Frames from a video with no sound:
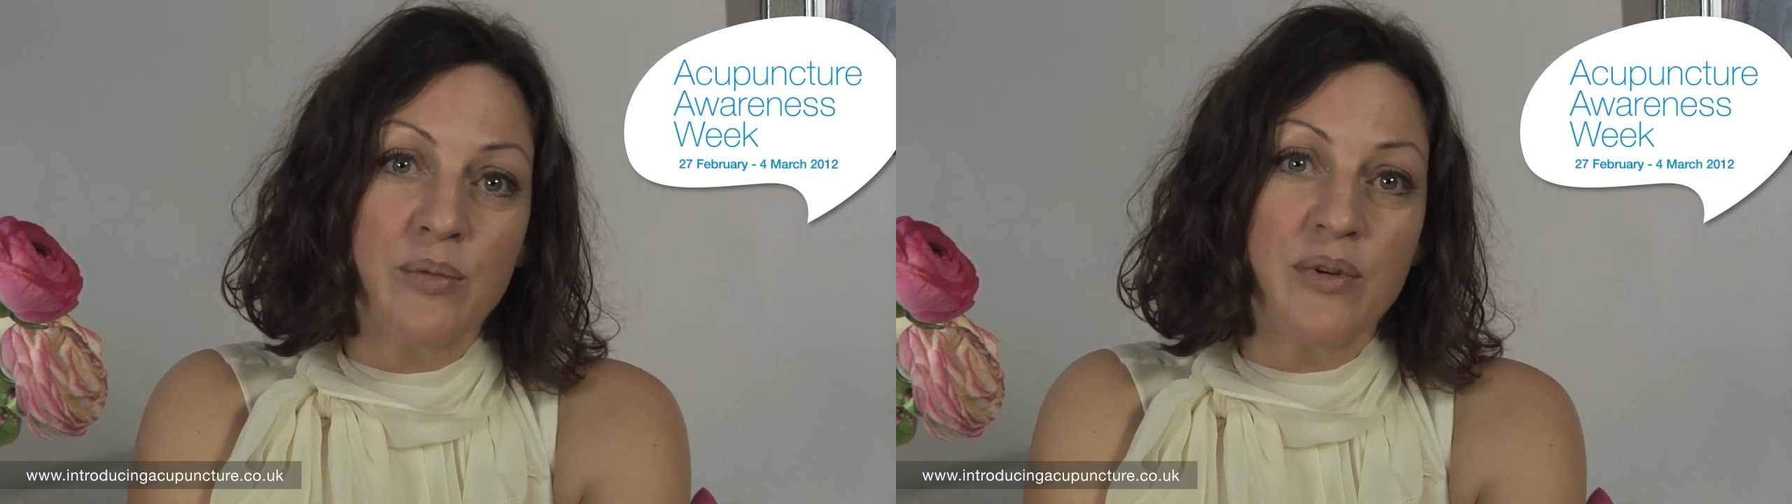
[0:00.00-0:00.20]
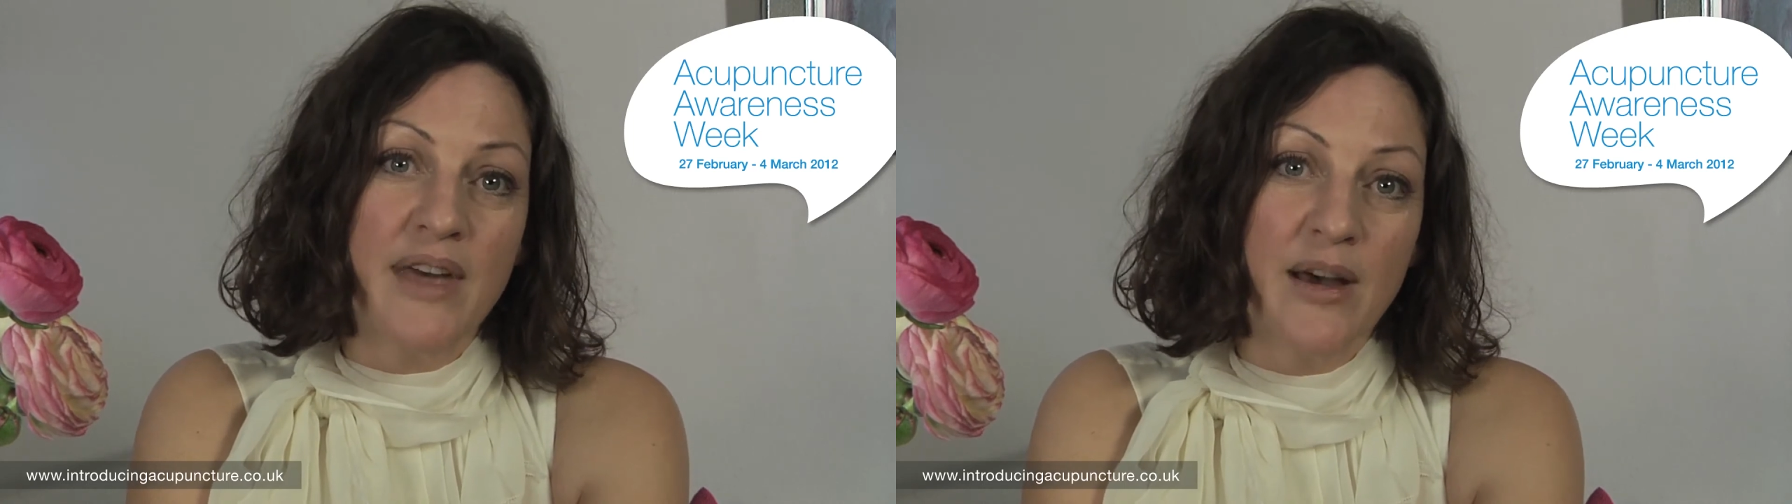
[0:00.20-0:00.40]

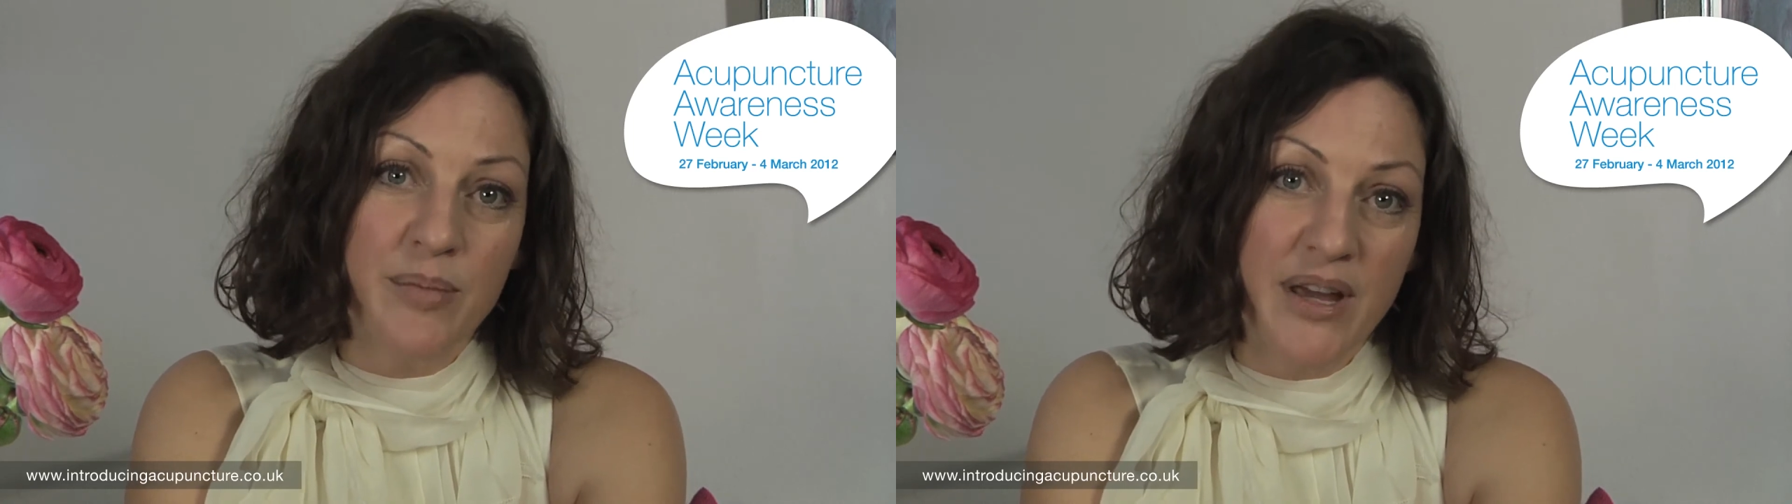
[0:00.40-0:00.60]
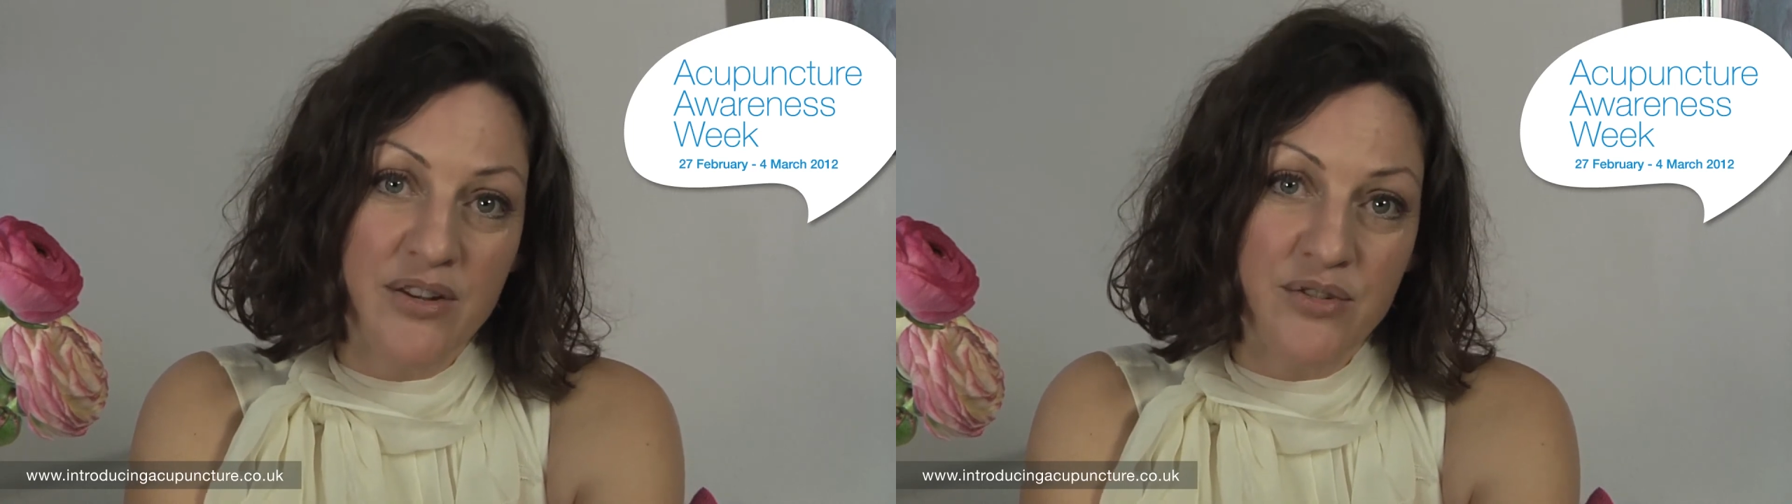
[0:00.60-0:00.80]
without
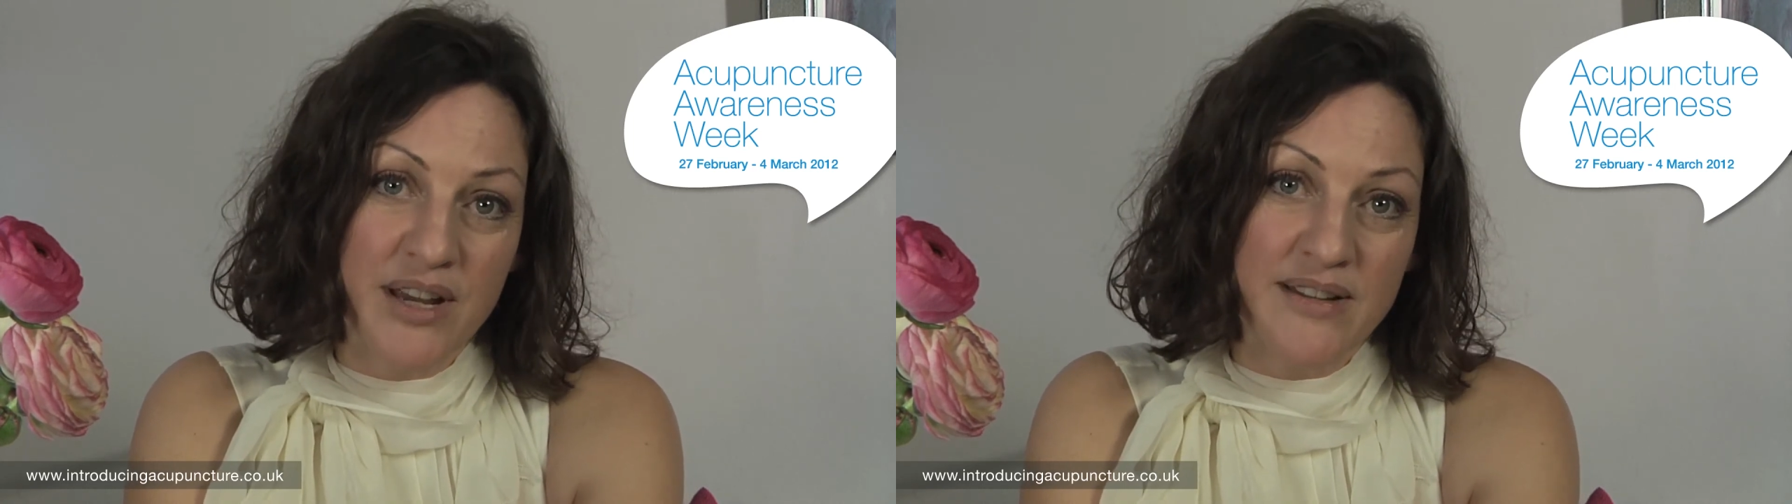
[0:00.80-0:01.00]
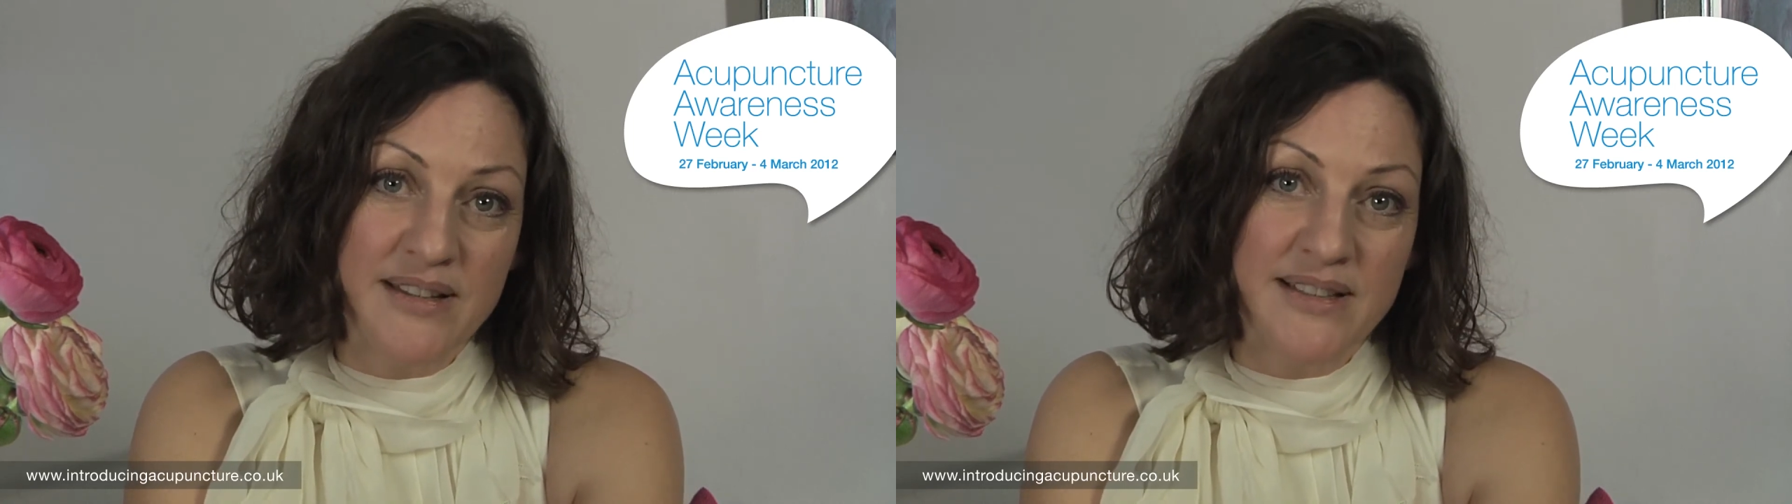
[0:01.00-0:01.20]

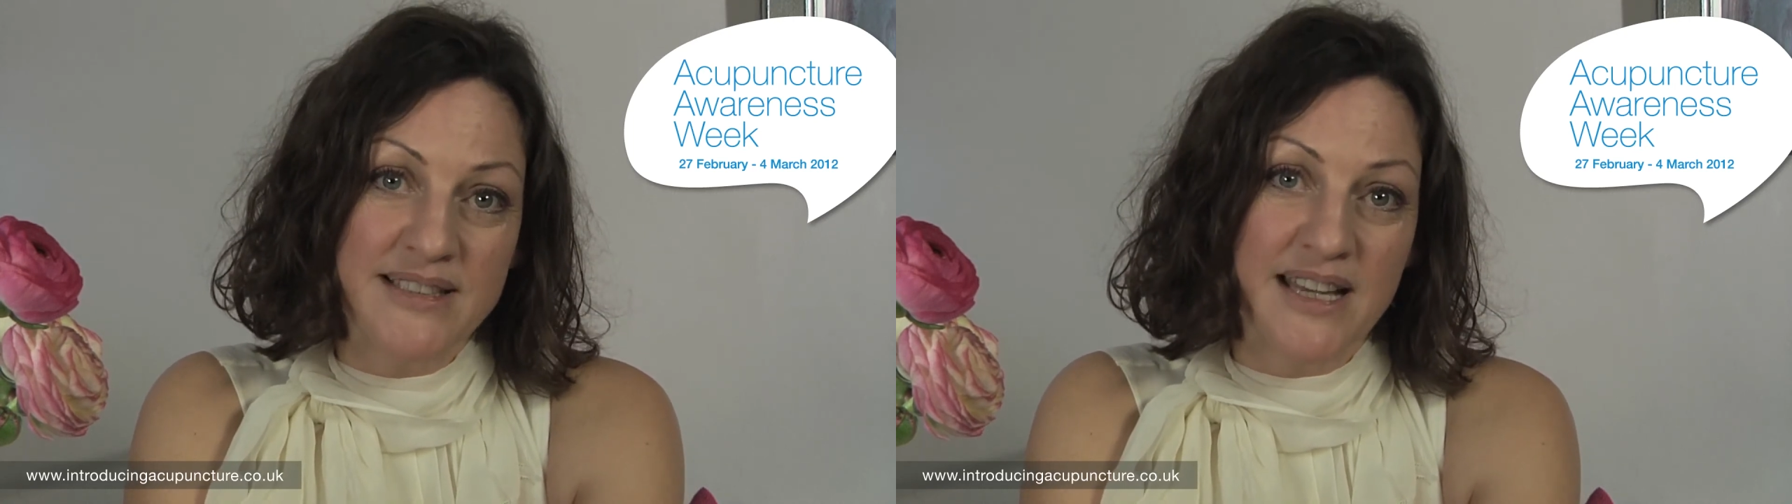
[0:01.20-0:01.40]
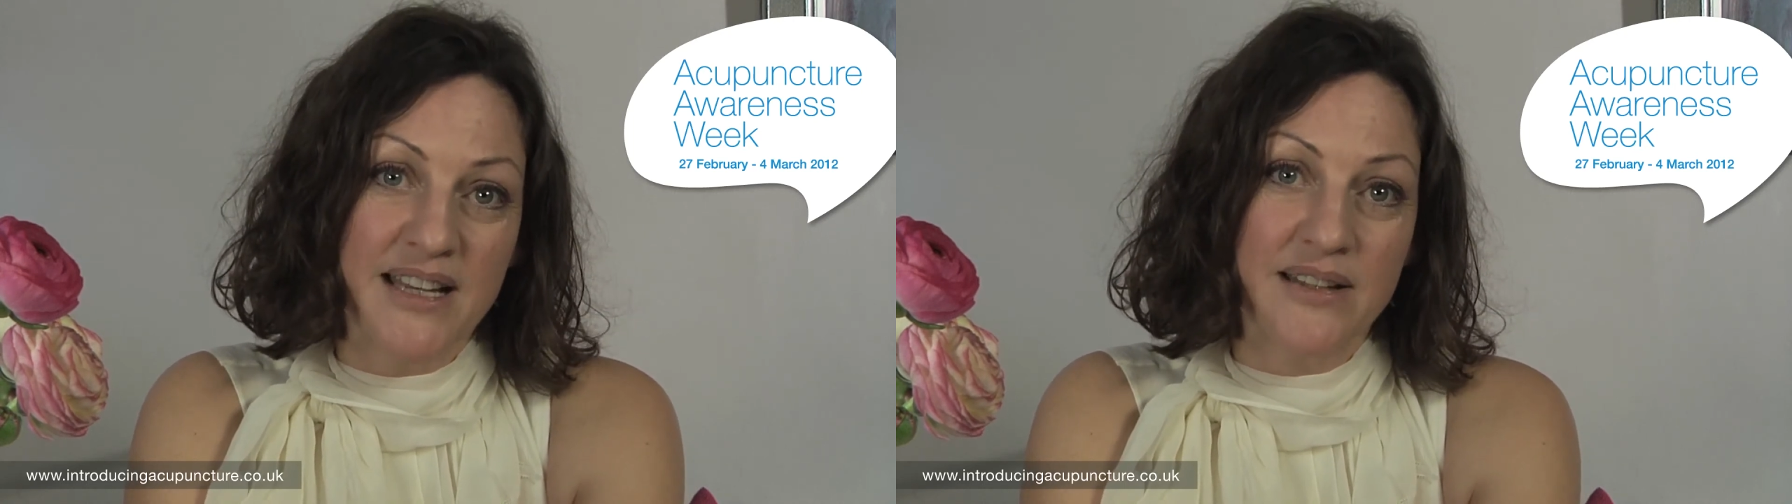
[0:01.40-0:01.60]
penetrating the
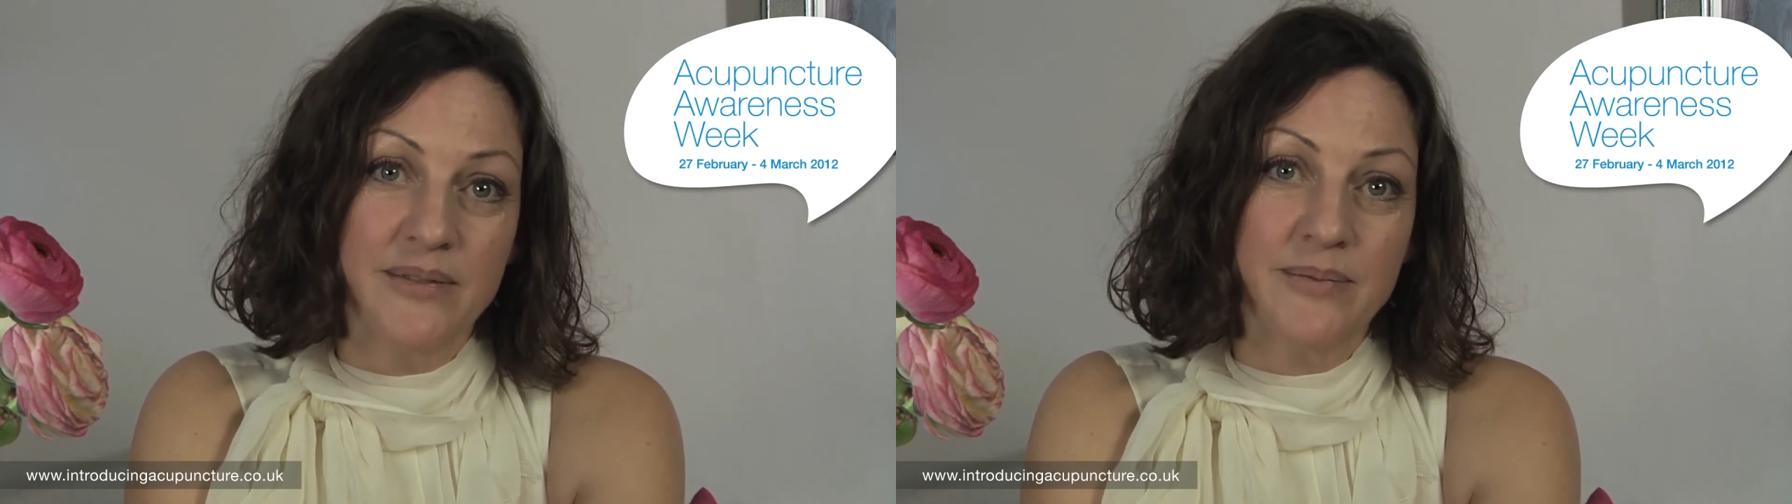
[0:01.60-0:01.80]
skin.